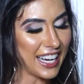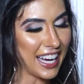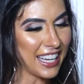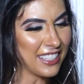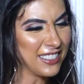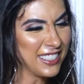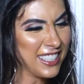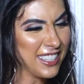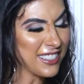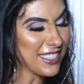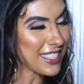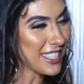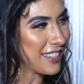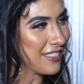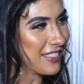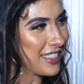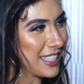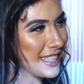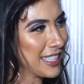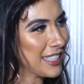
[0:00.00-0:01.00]
don't know,
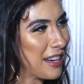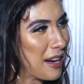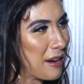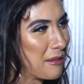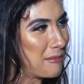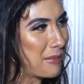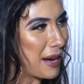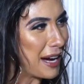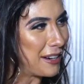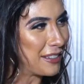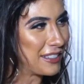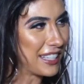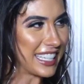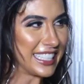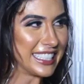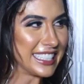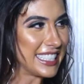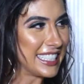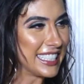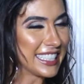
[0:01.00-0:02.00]
something about
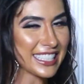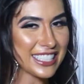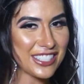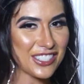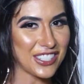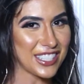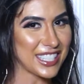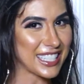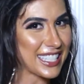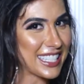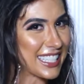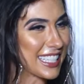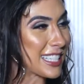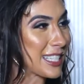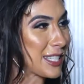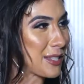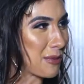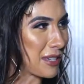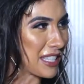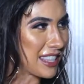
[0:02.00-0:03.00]
India just
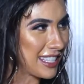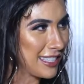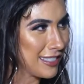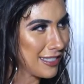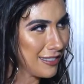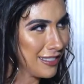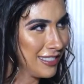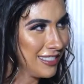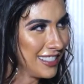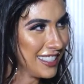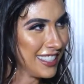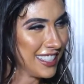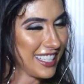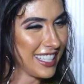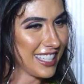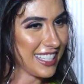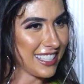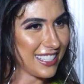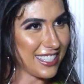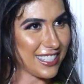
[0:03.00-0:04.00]
sticks with you.
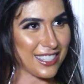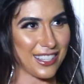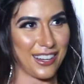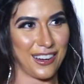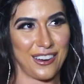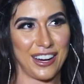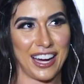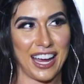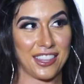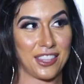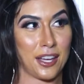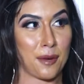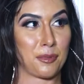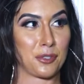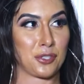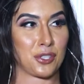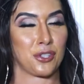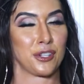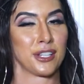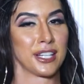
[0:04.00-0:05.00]
So I had the
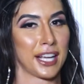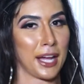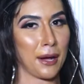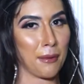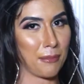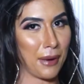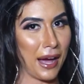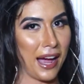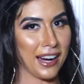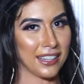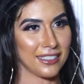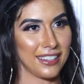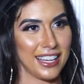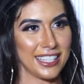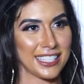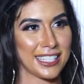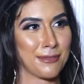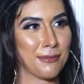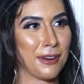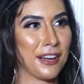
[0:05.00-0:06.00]
opportunity to come back
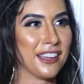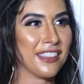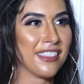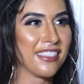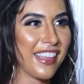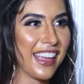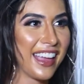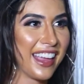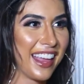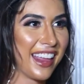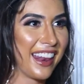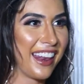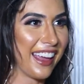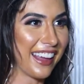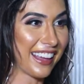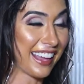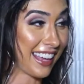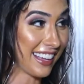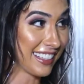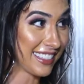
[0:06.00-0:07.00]
last month and I
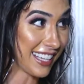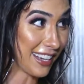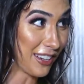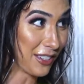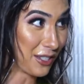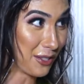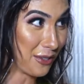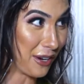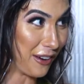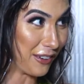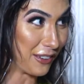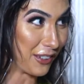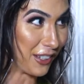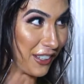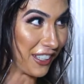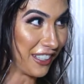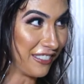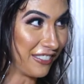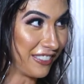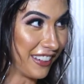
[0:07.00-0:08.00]
can't tell you how
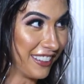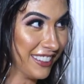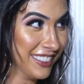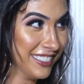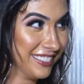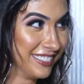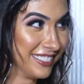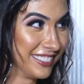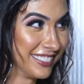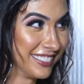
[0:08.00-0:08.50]
good it felt.